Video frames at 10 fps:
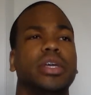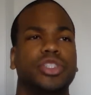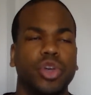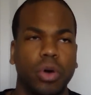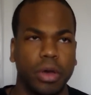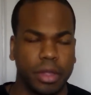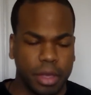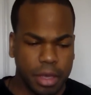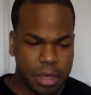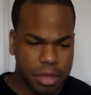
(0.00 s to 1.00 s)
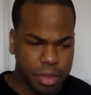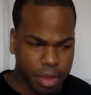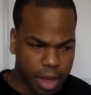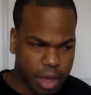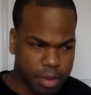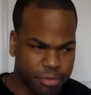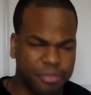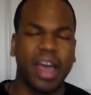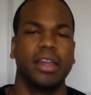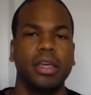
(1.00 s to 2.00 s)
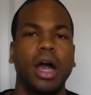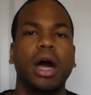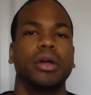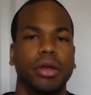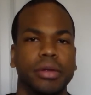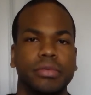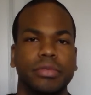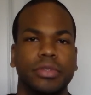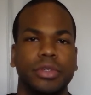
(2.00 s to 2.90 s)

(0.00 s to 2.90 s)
is on um, fighting hunger